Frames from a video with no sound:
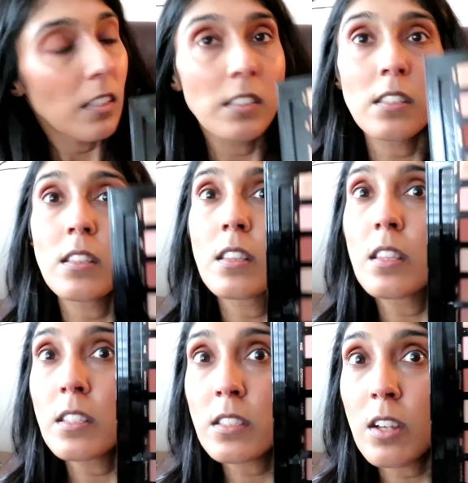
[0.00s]
It's
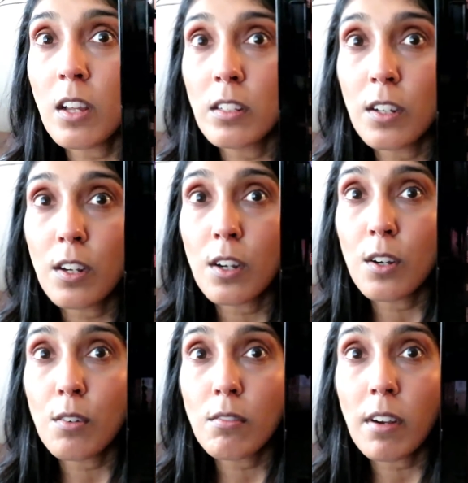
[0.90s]
this
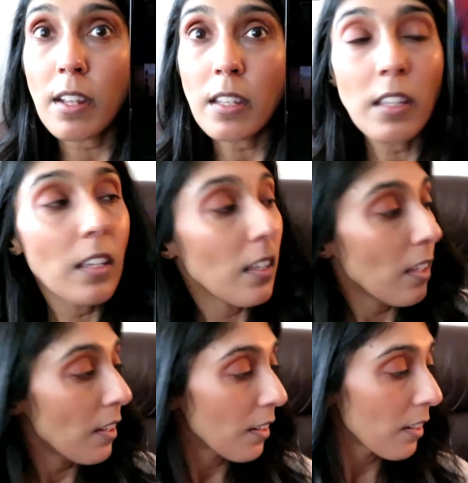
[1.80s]
color right
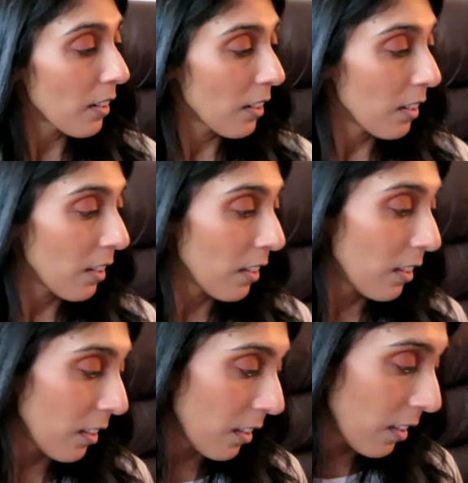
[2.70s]
here.
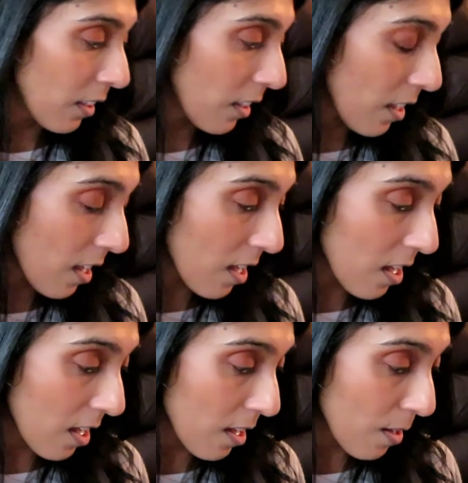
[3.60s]

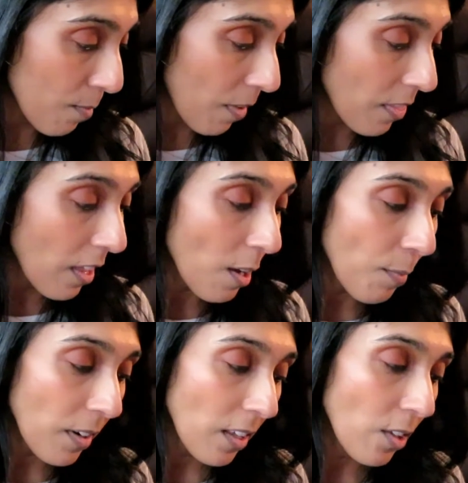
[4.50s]
I think
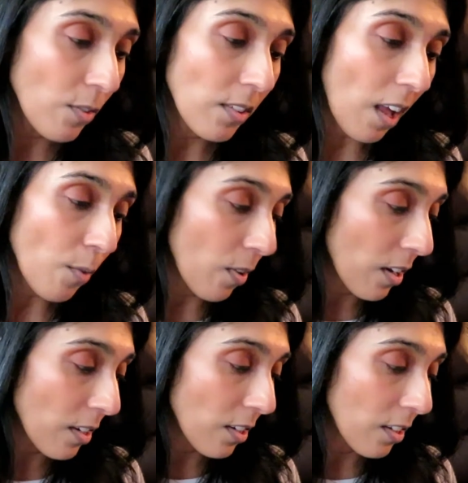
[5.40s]
I'm going to use that
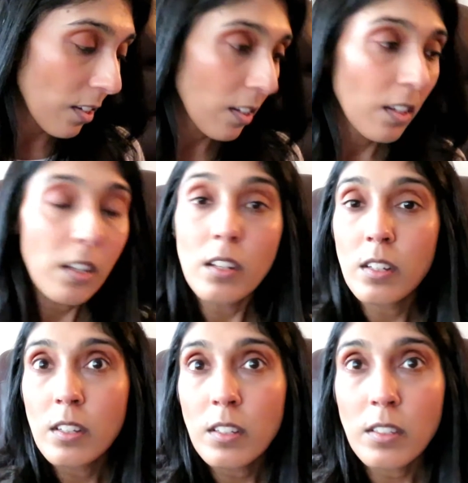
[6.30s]
one
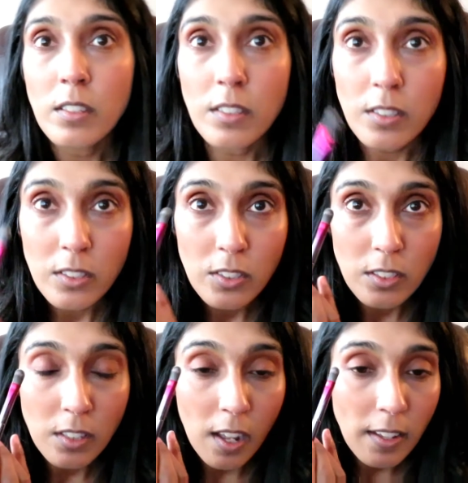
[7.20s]

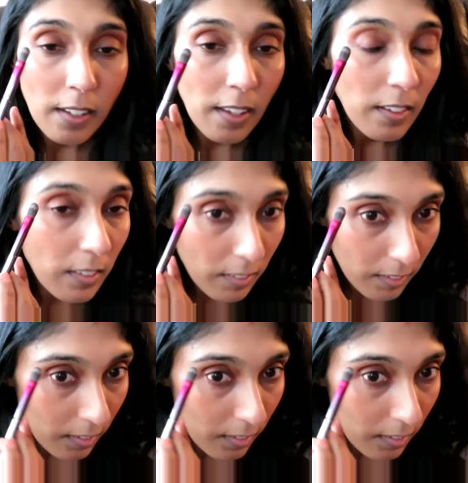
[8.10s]
just to highlight